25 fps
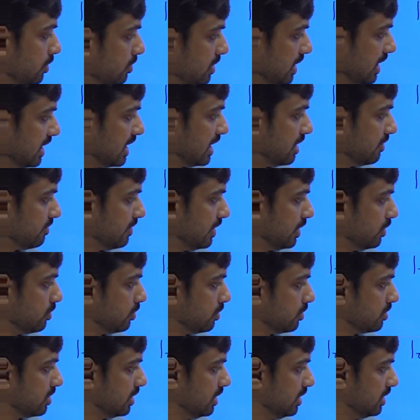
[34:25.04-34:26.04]
you take alpha equal
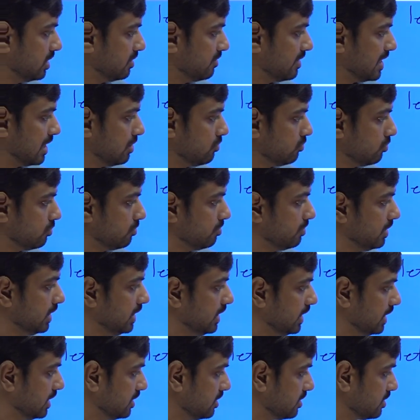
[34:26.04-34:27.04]
to 3, the value of
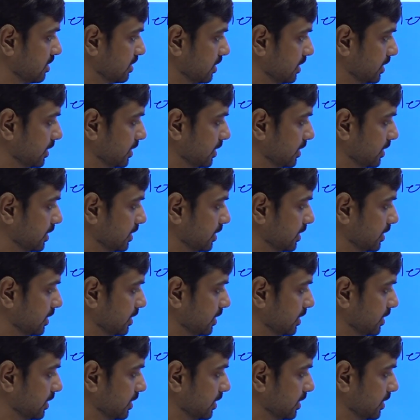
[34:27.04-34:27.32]
b is